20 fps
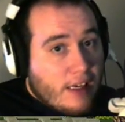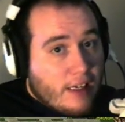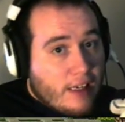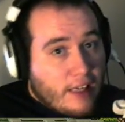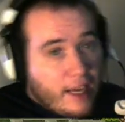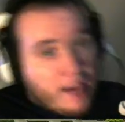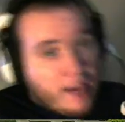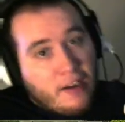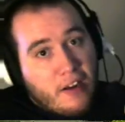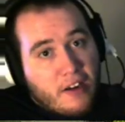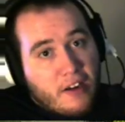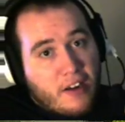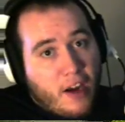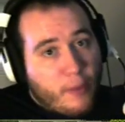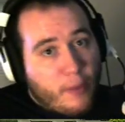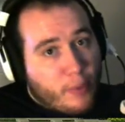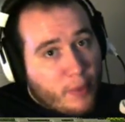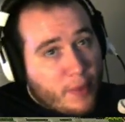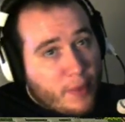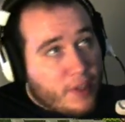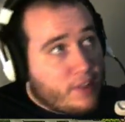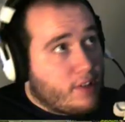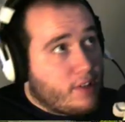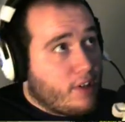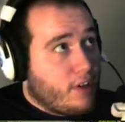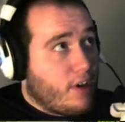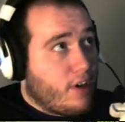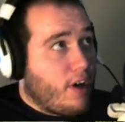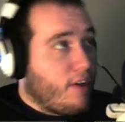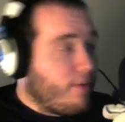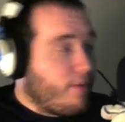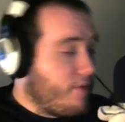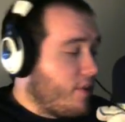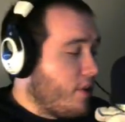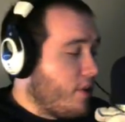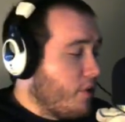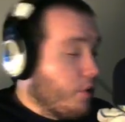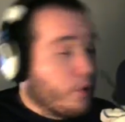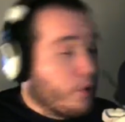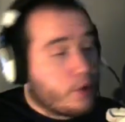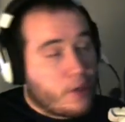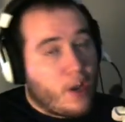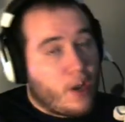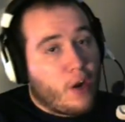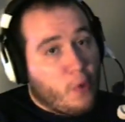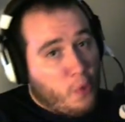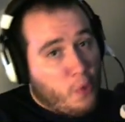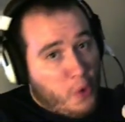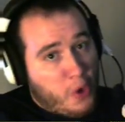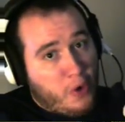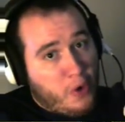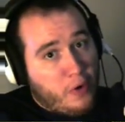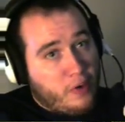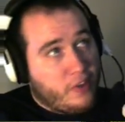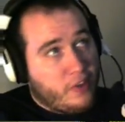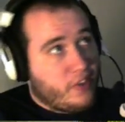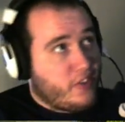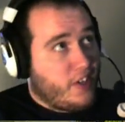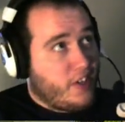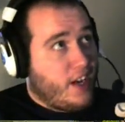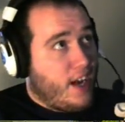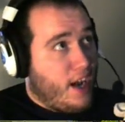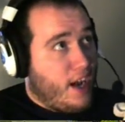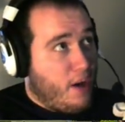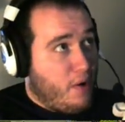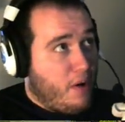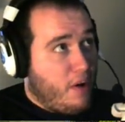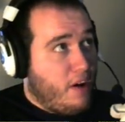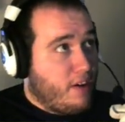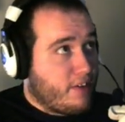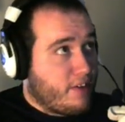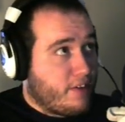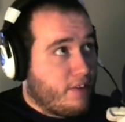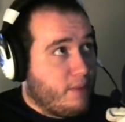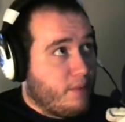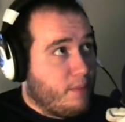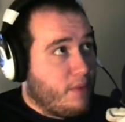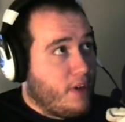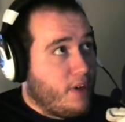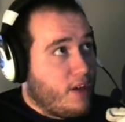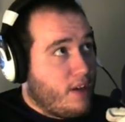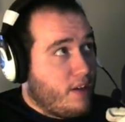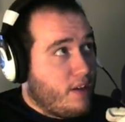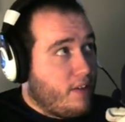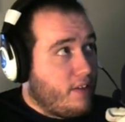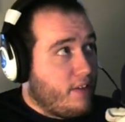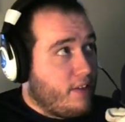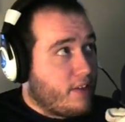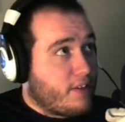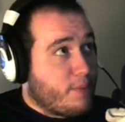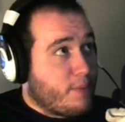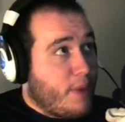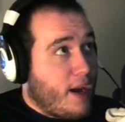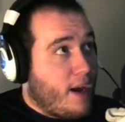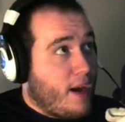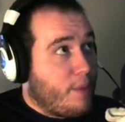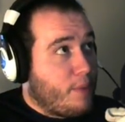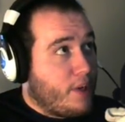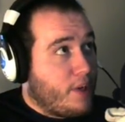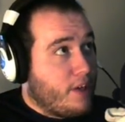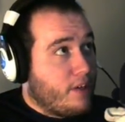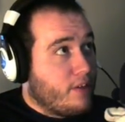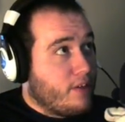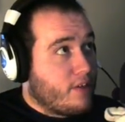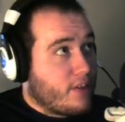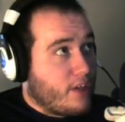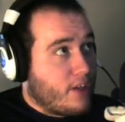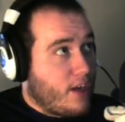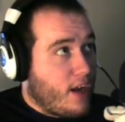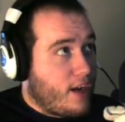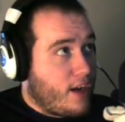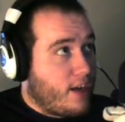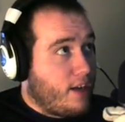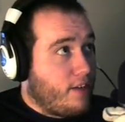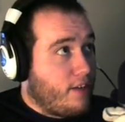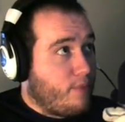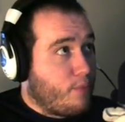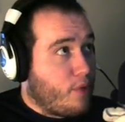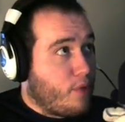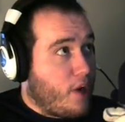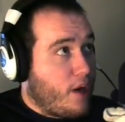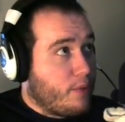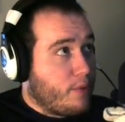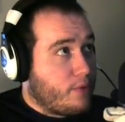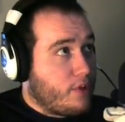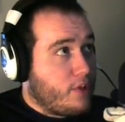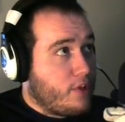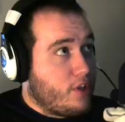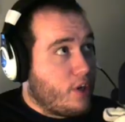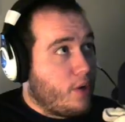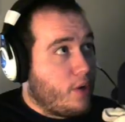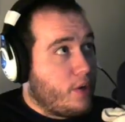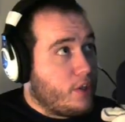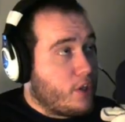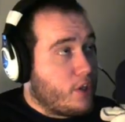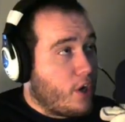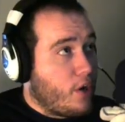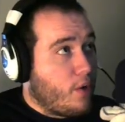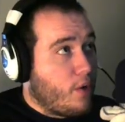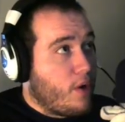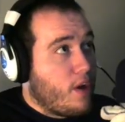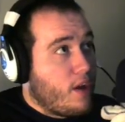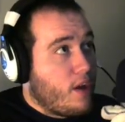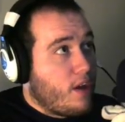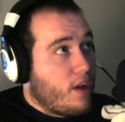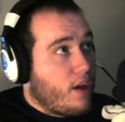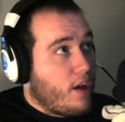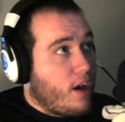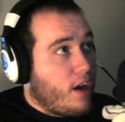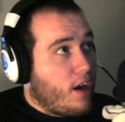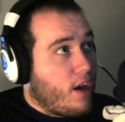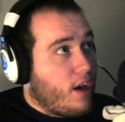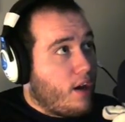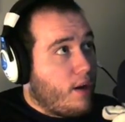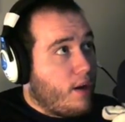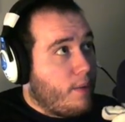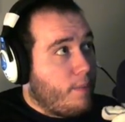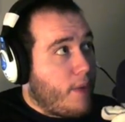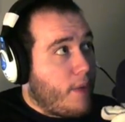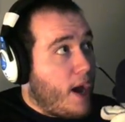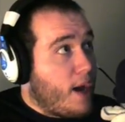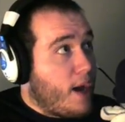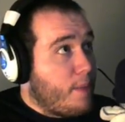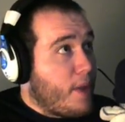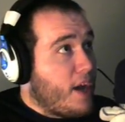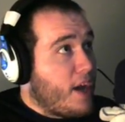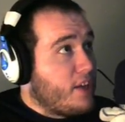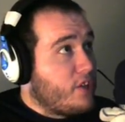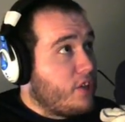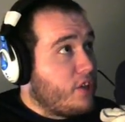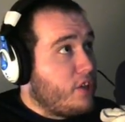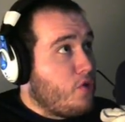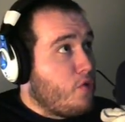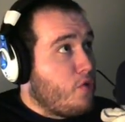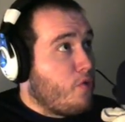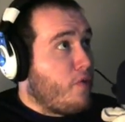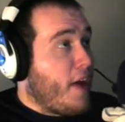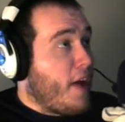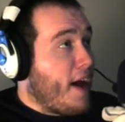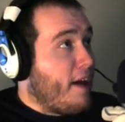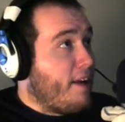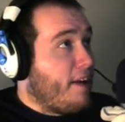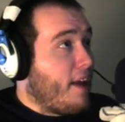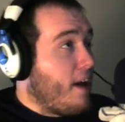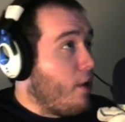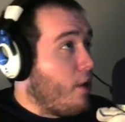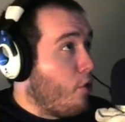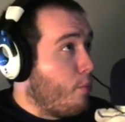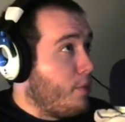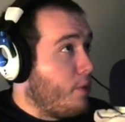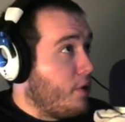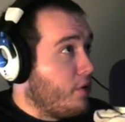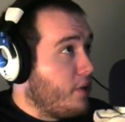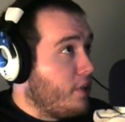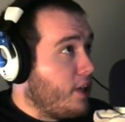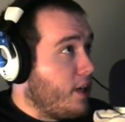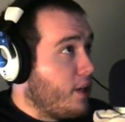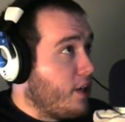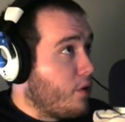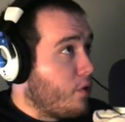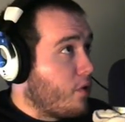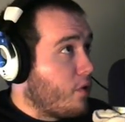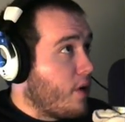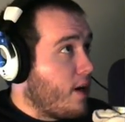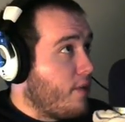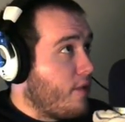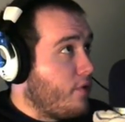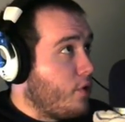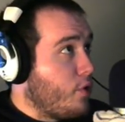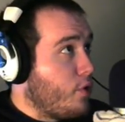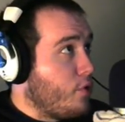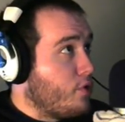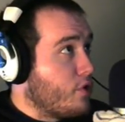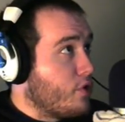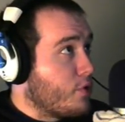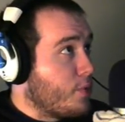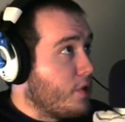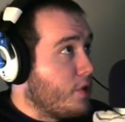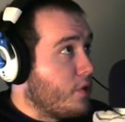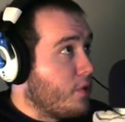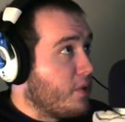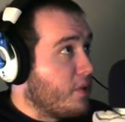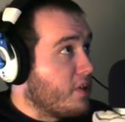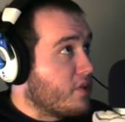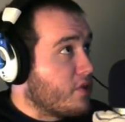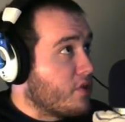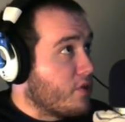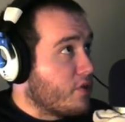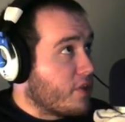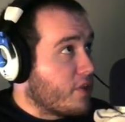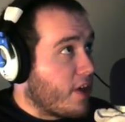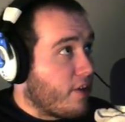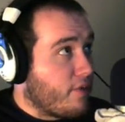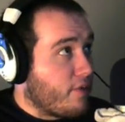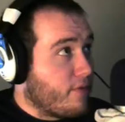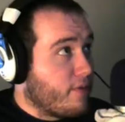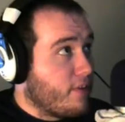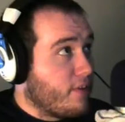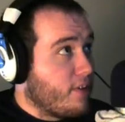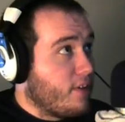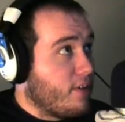Cannot compliment it enough. There's not a word to say how awesome this map is, and I give props to Joey Joe. I imagine you've had help building it, or have you just been doing this yourself?